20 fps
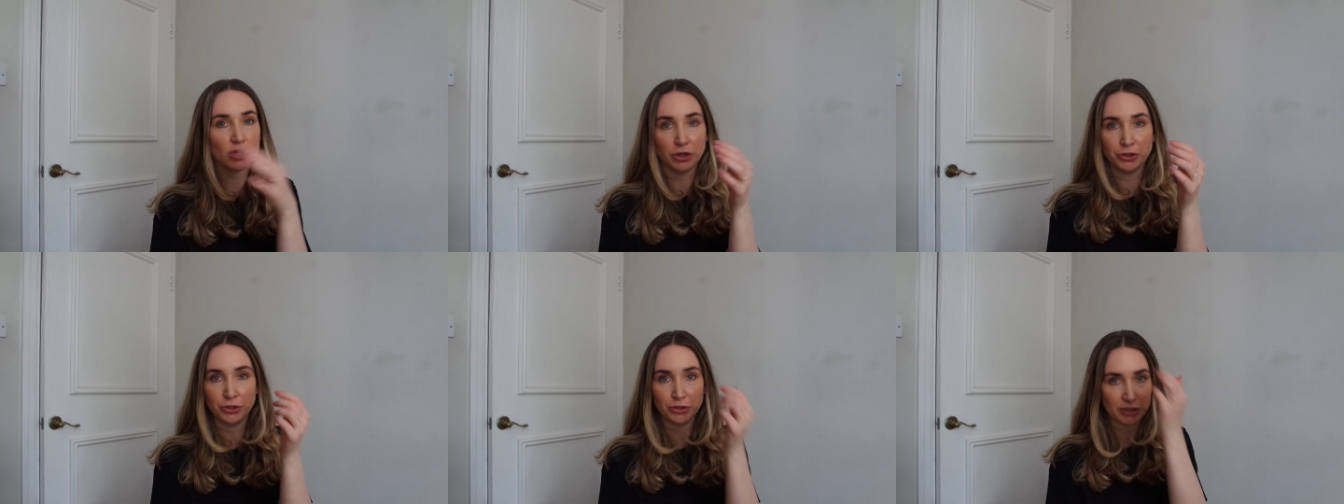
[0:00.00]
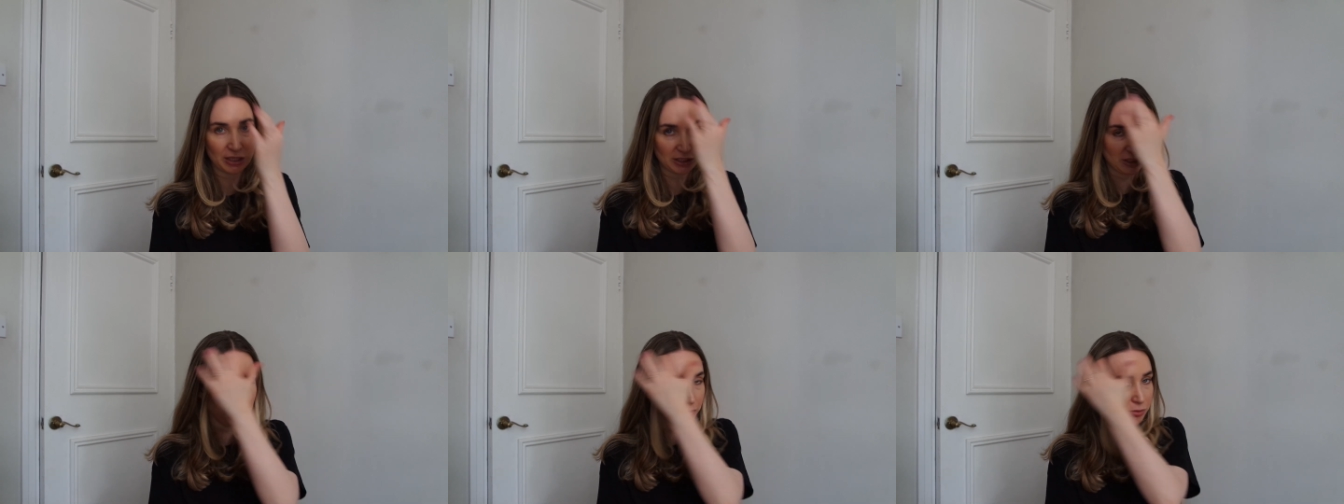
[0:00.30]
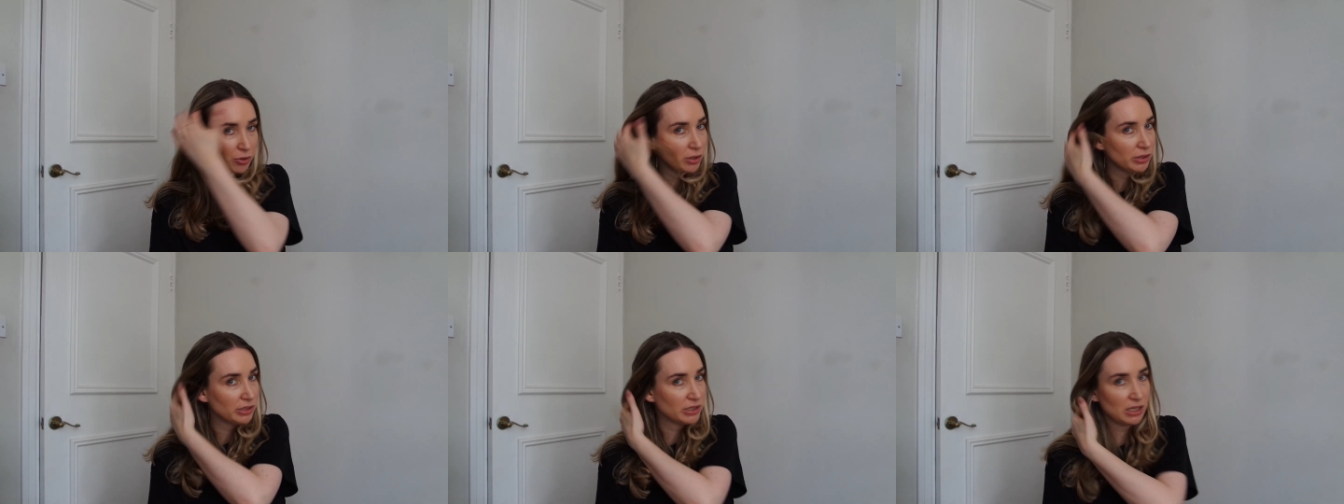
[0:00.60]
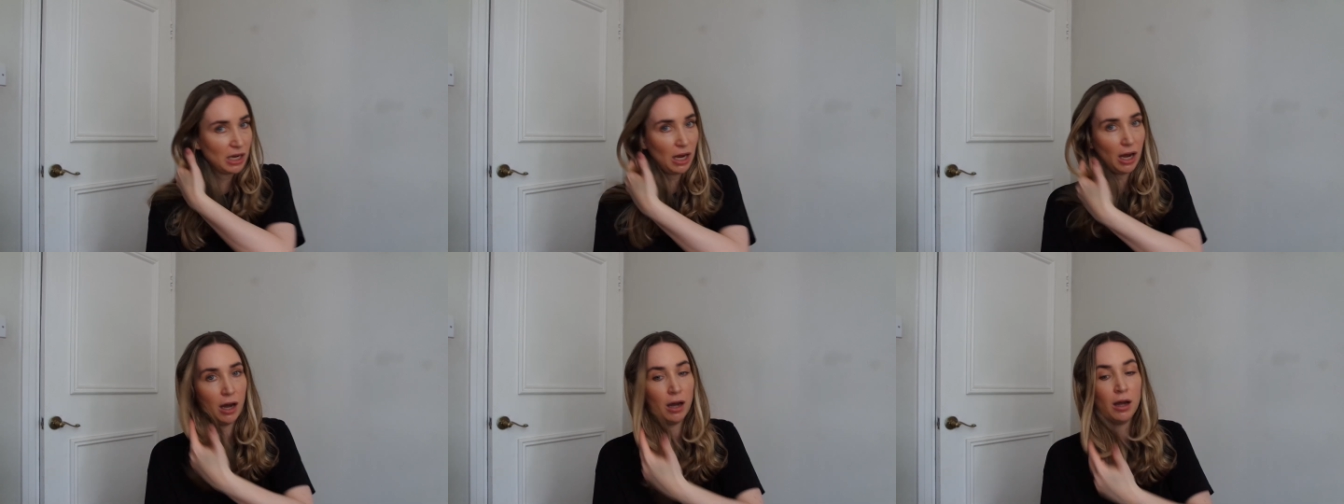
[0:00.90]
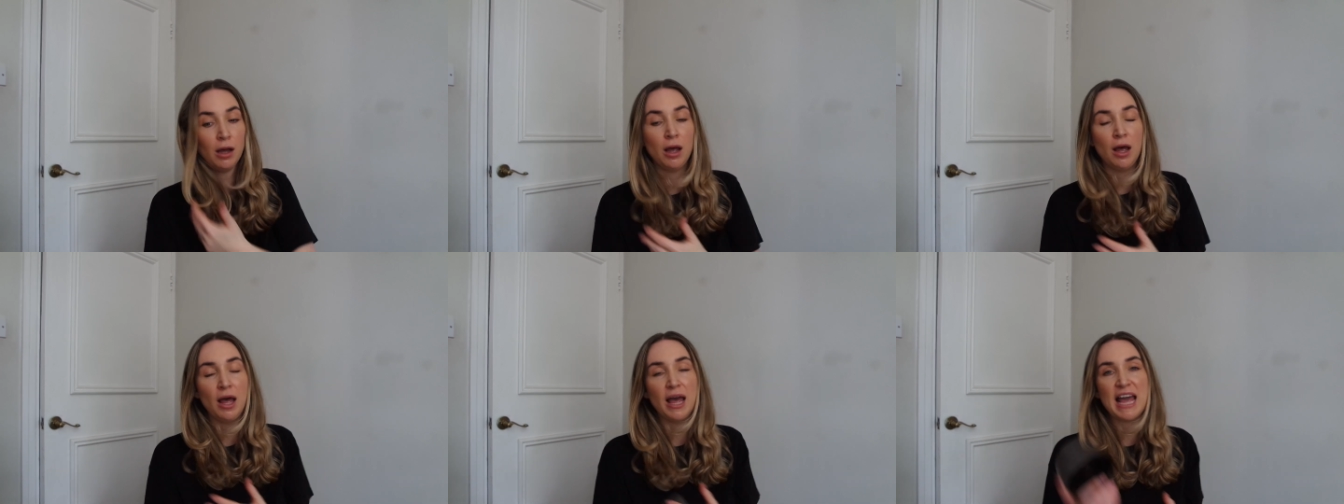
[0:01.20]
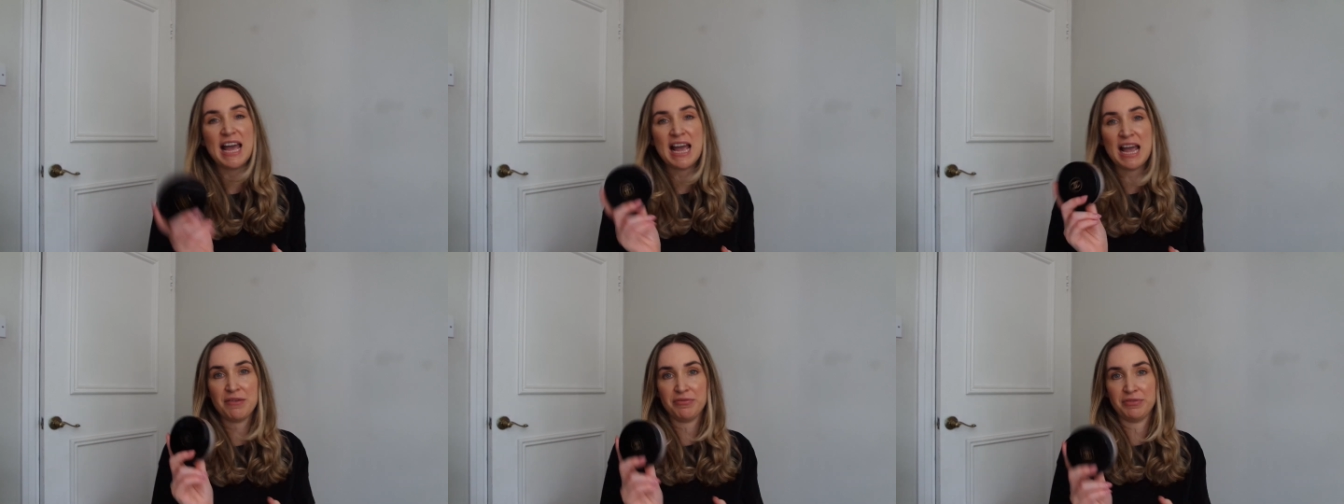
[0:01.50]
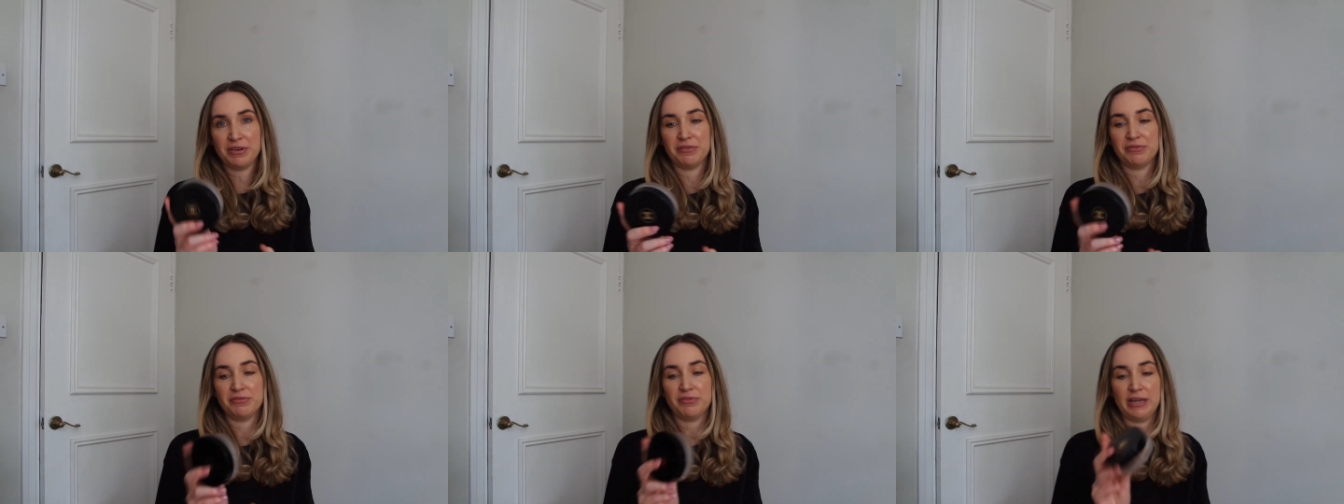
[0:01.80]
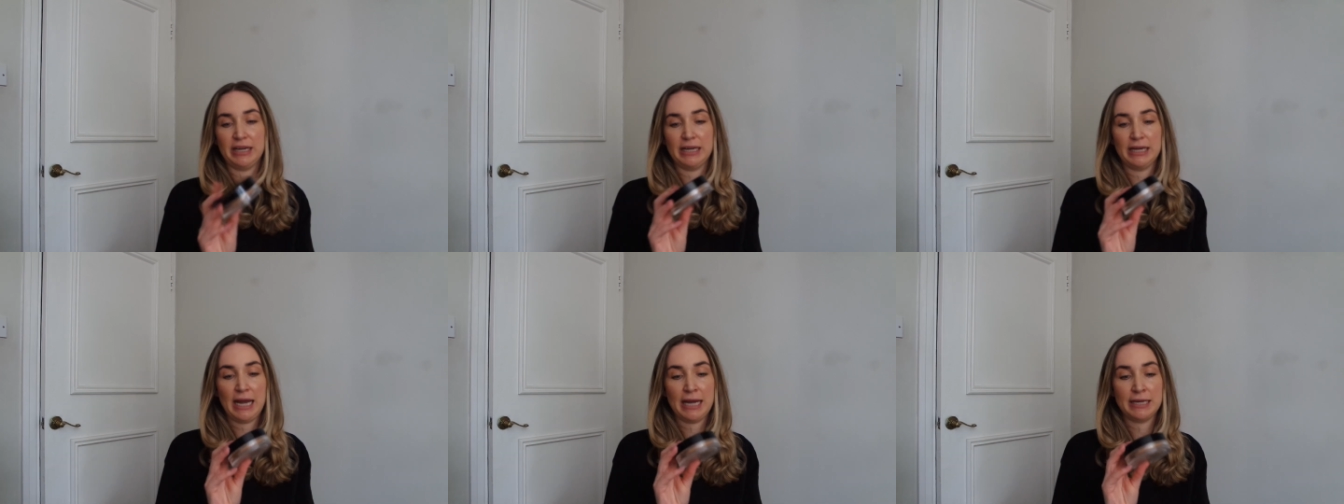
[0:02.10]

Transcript: I use it as a bronzer, everything.